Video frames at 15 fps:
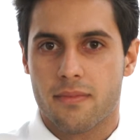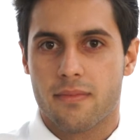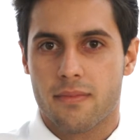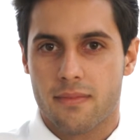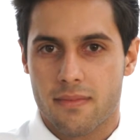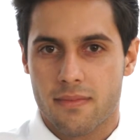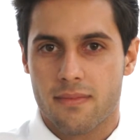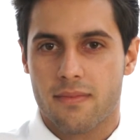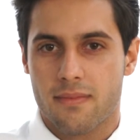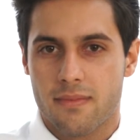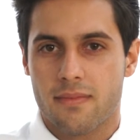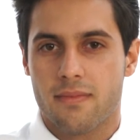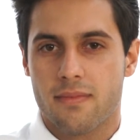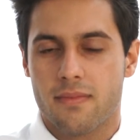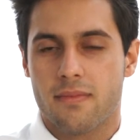
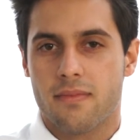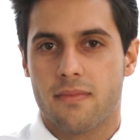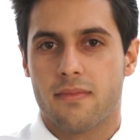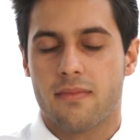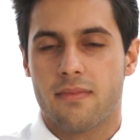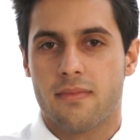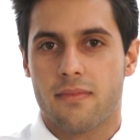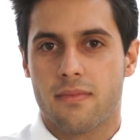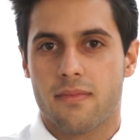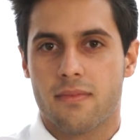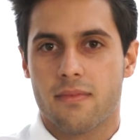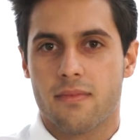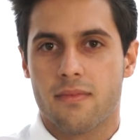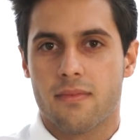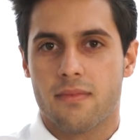
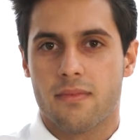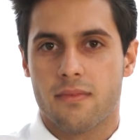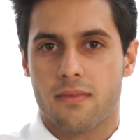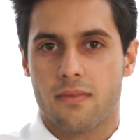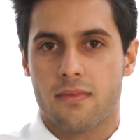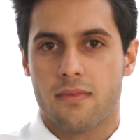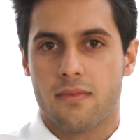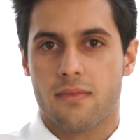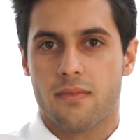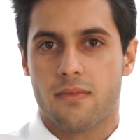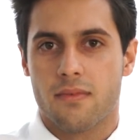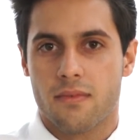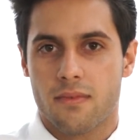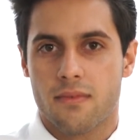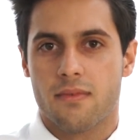
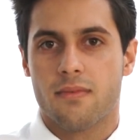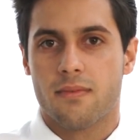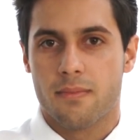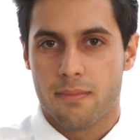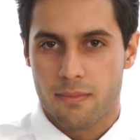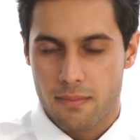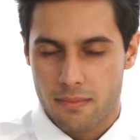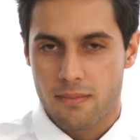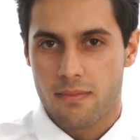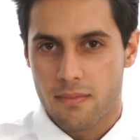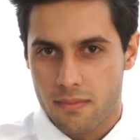The person shown says nothing.